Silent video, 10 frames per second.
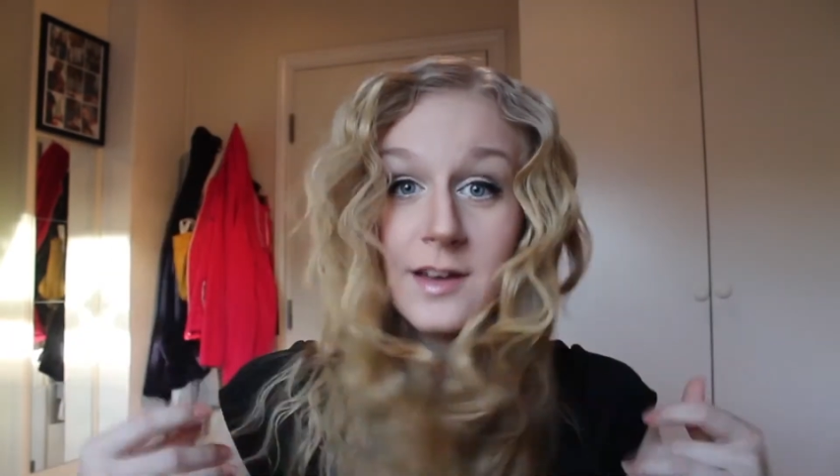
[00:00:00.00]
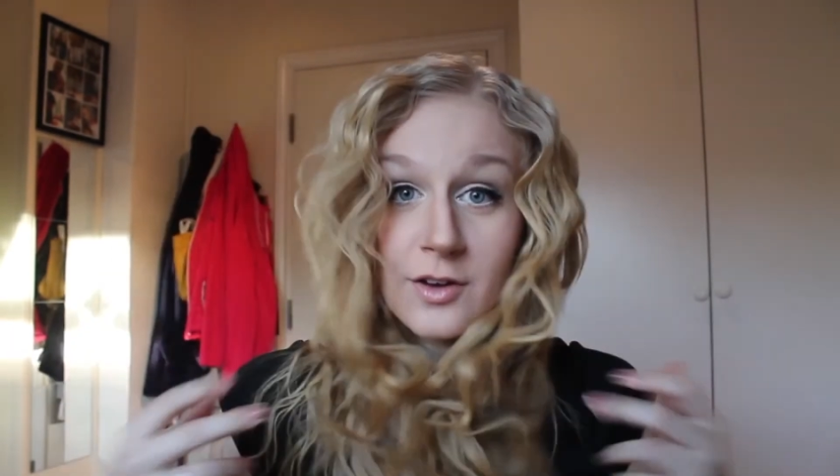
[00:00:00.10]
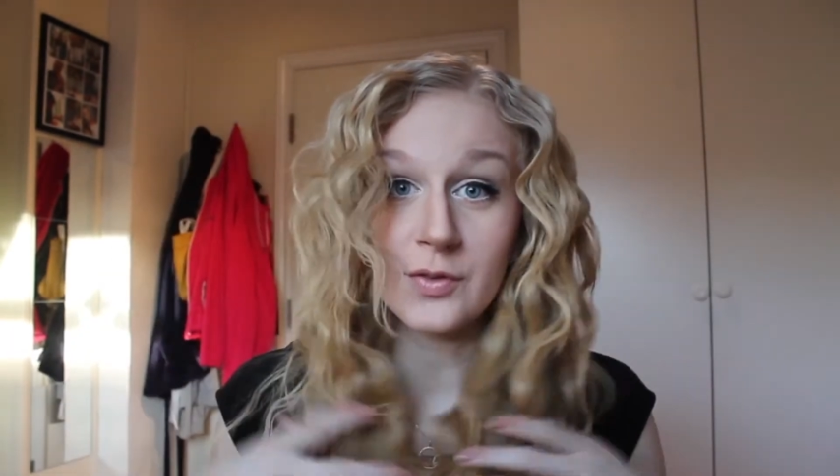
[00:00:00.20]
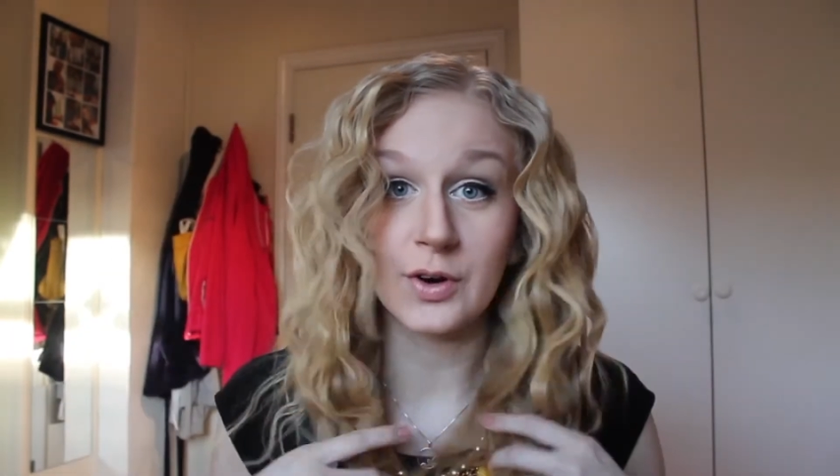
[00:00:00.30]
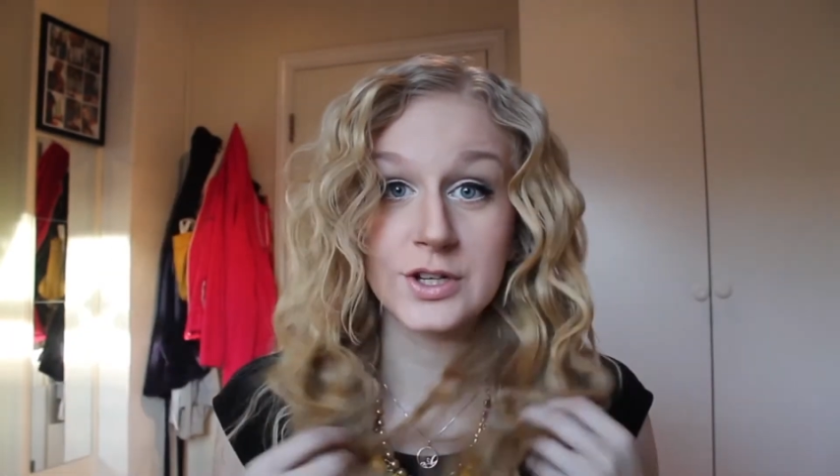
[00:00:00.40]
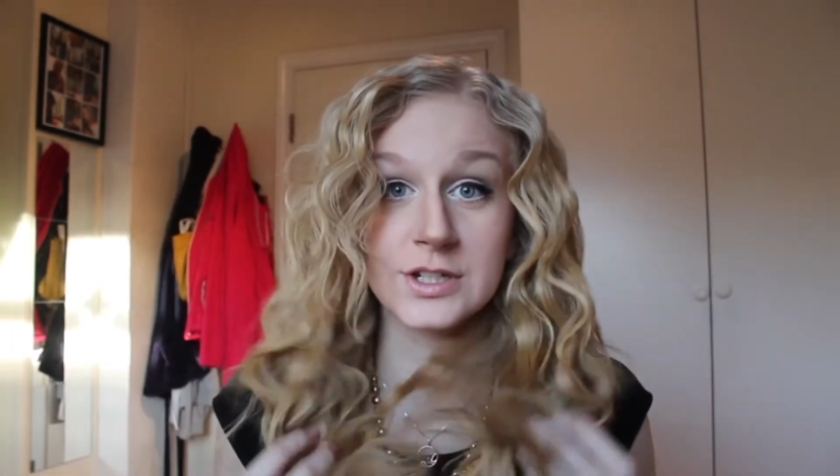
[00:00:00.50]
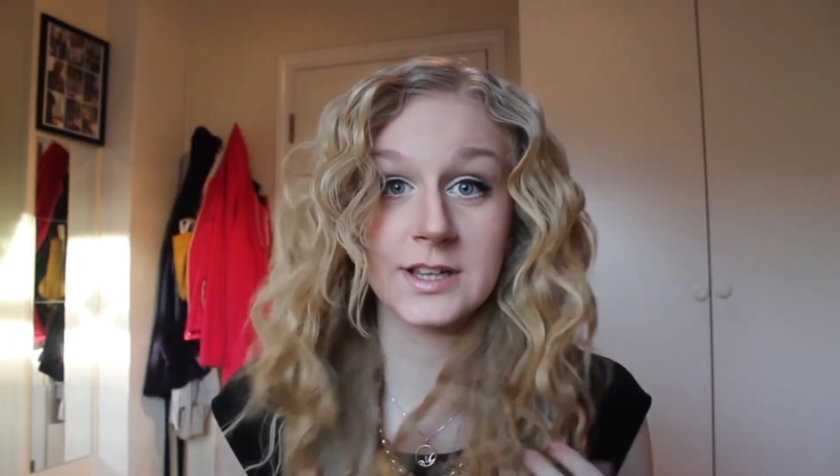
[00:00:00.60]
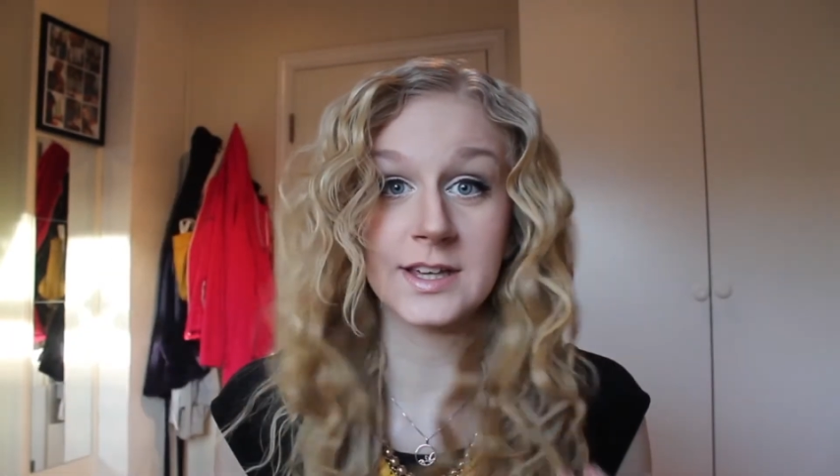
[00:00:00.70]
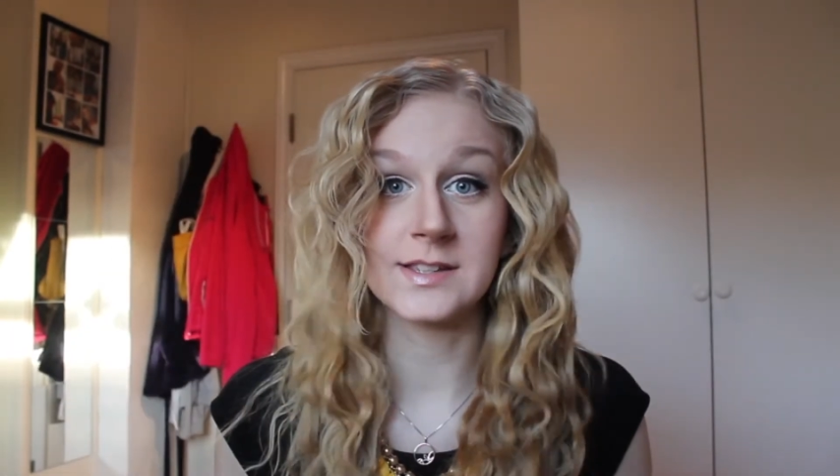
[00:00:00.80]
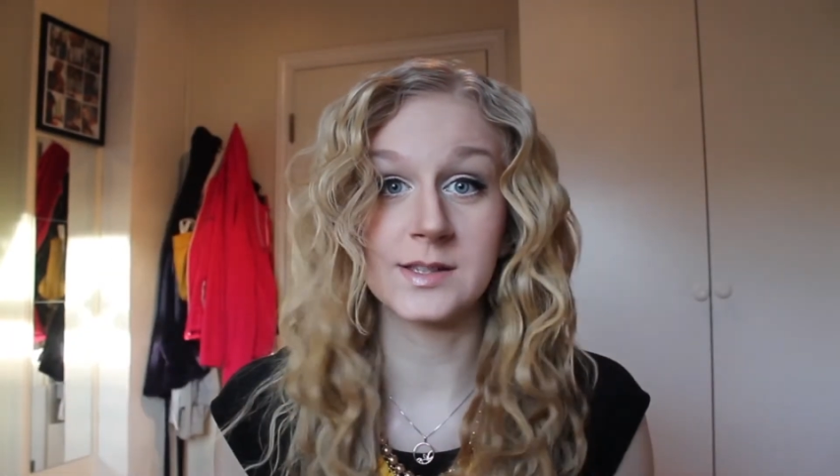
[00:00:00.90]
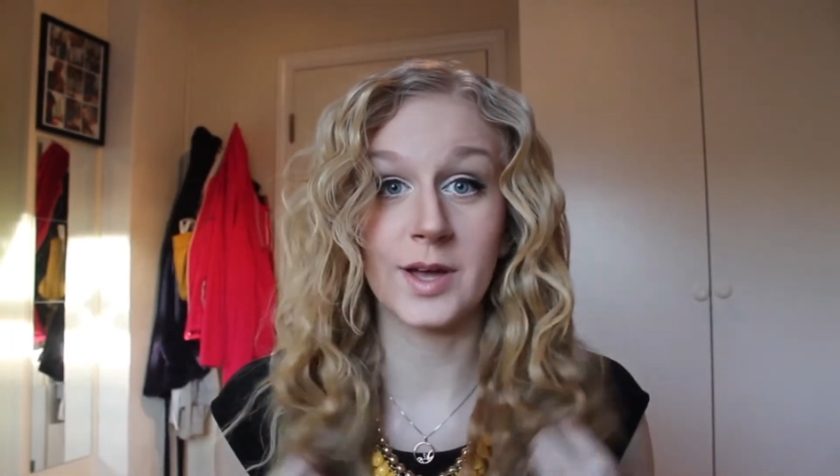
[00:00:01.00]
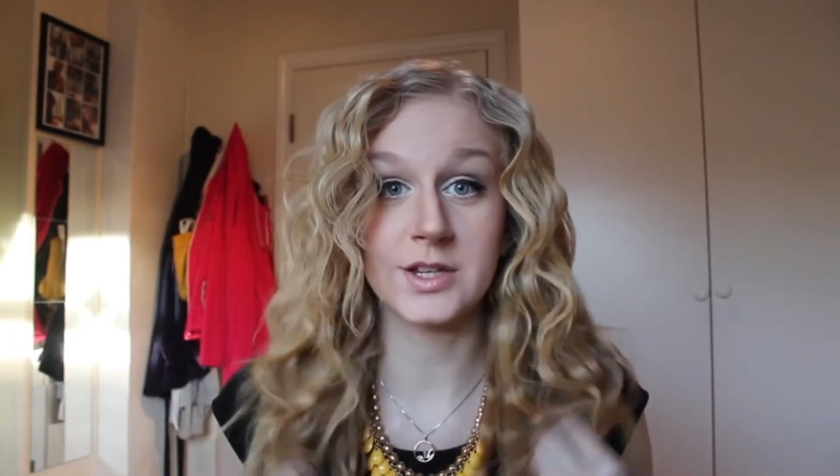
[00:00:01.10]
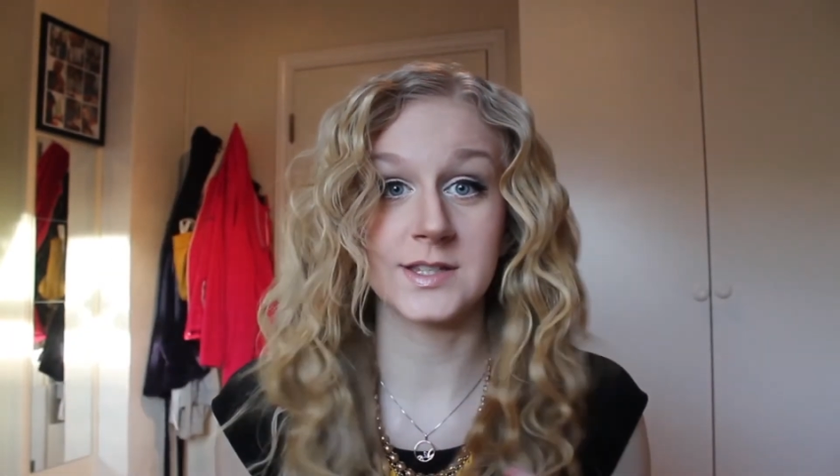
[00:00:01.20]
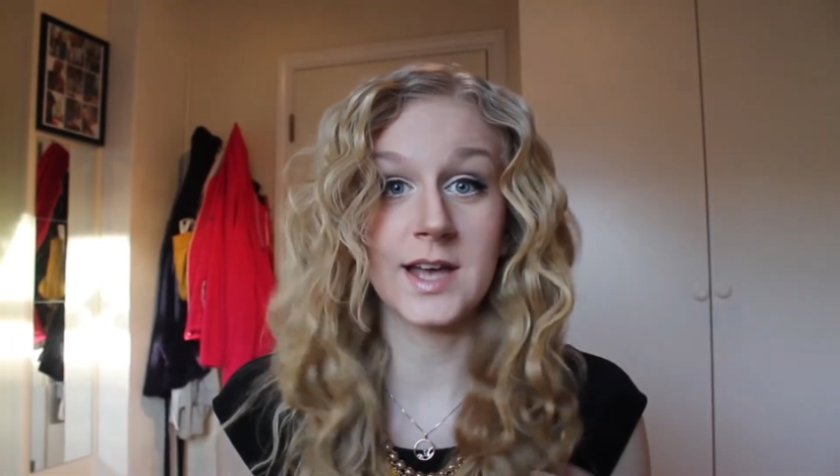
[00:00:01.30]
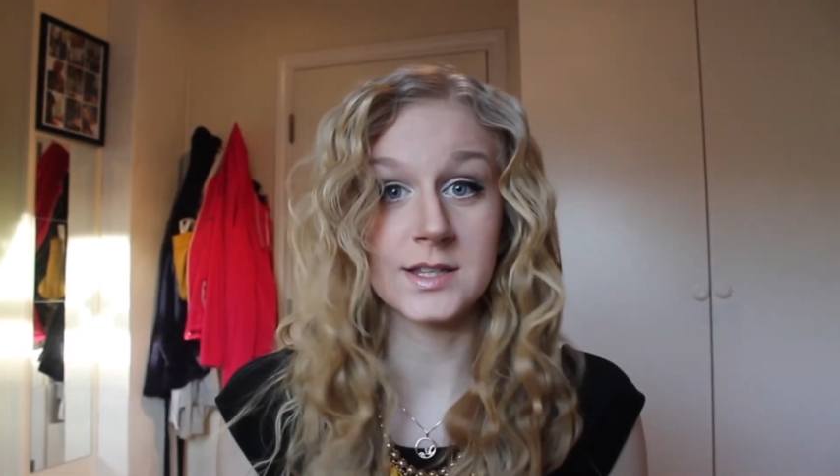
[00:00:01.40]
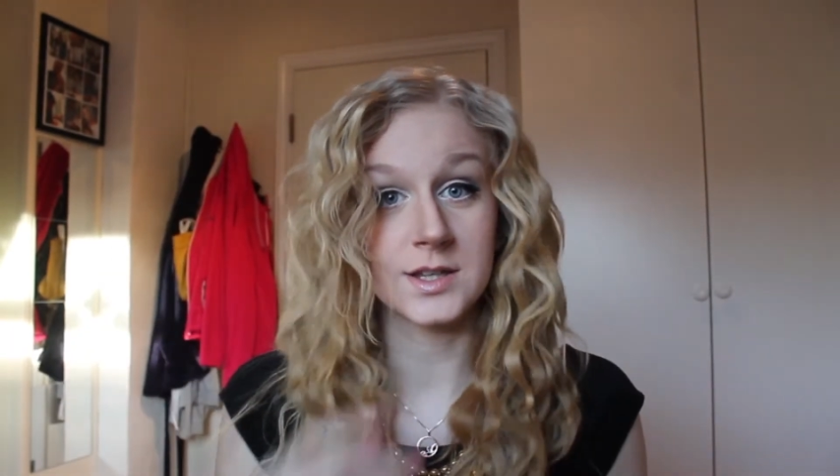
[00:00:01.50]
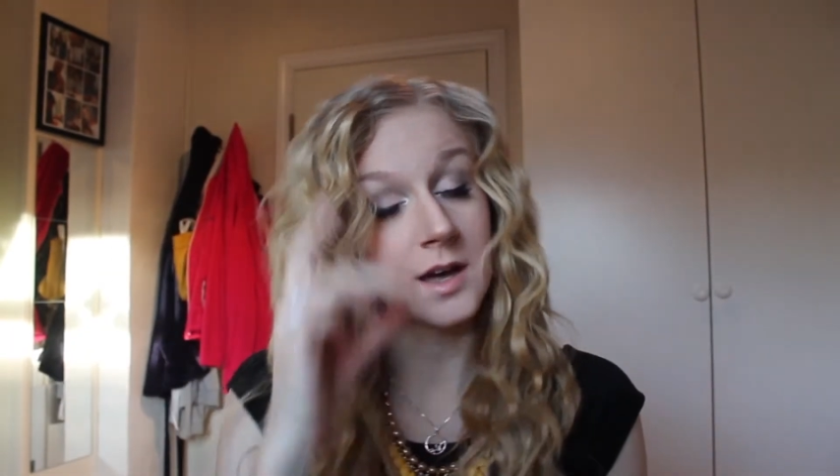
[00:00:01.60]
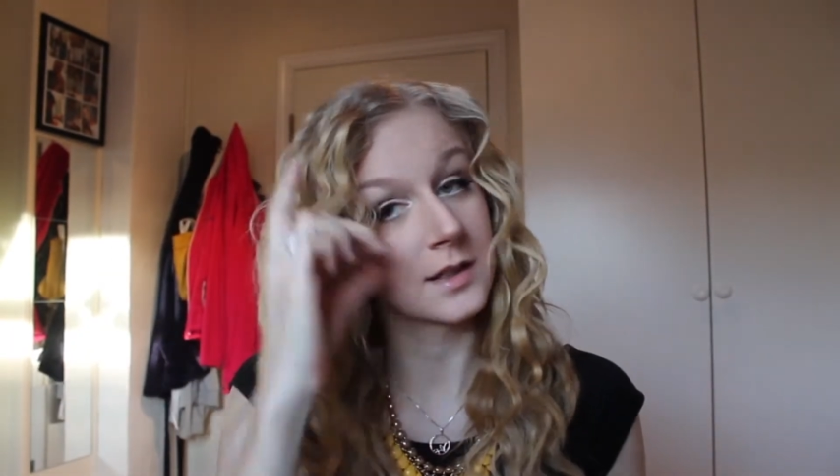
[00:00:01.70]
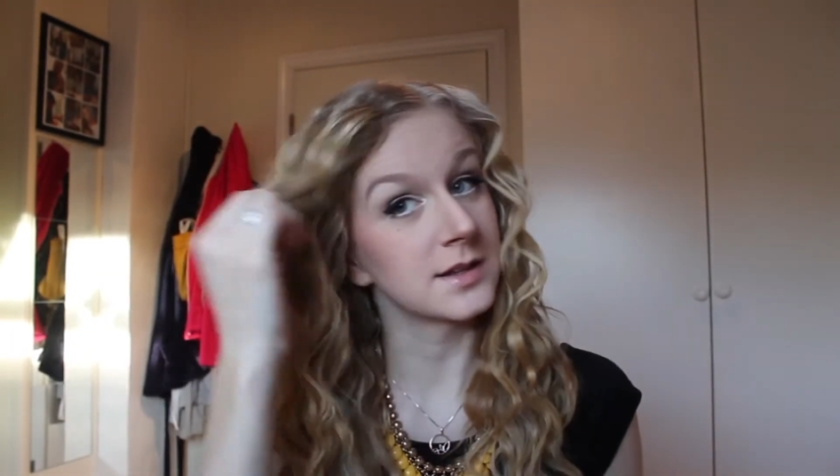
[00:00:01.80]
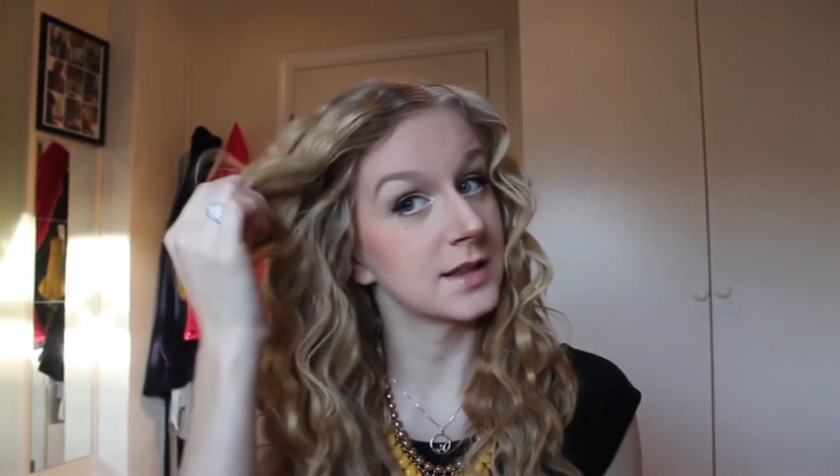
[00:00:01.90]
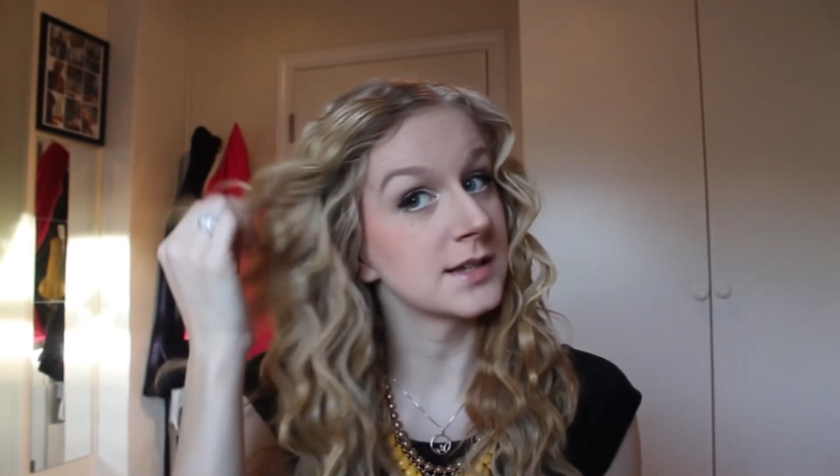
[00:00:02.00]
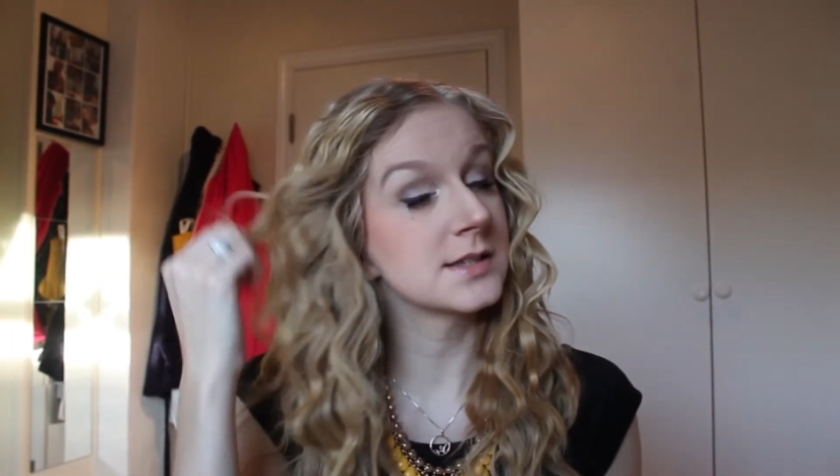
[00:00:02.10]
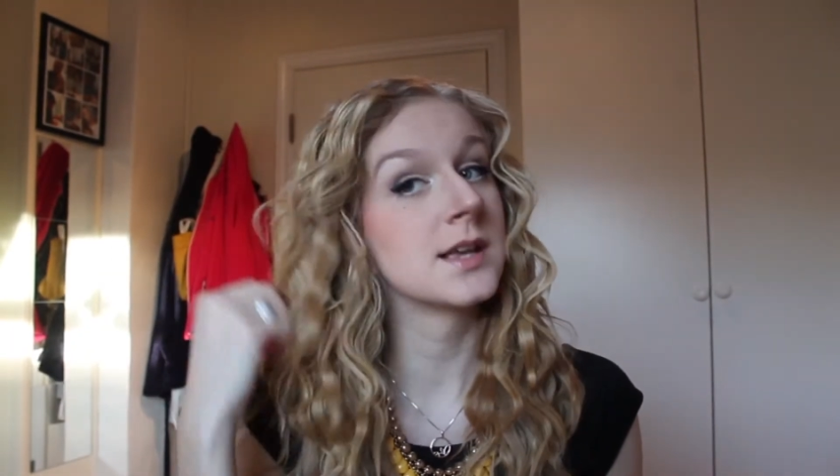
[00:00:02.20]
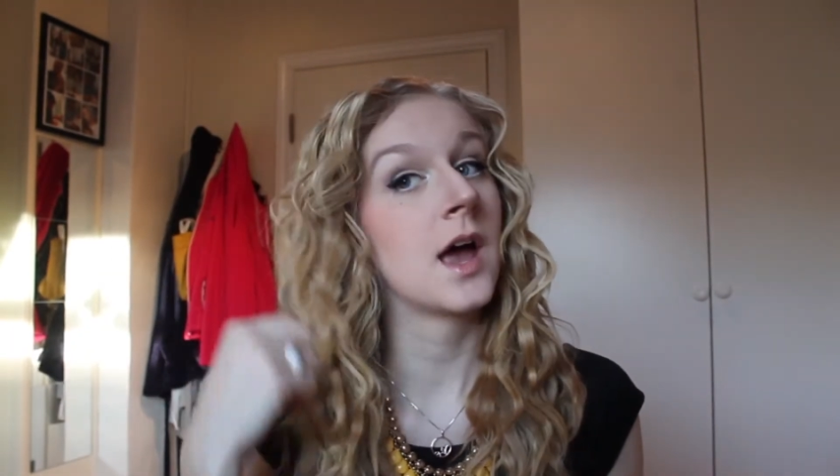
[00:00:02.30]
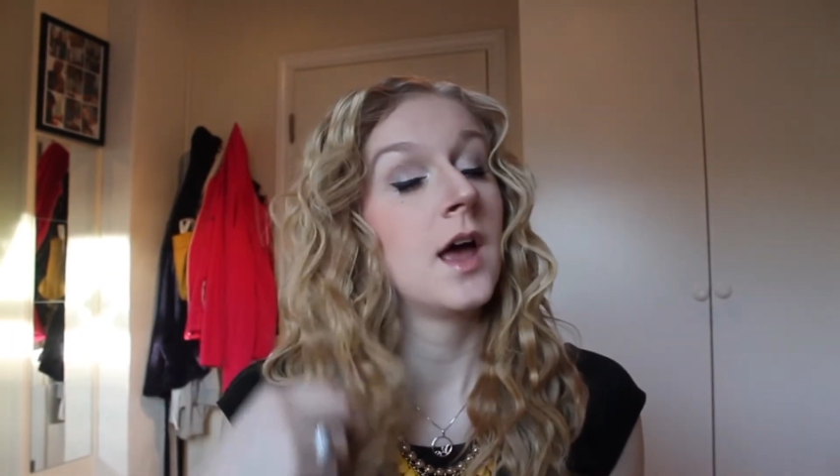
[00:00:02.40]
unfortunately, so I just had to cut to this.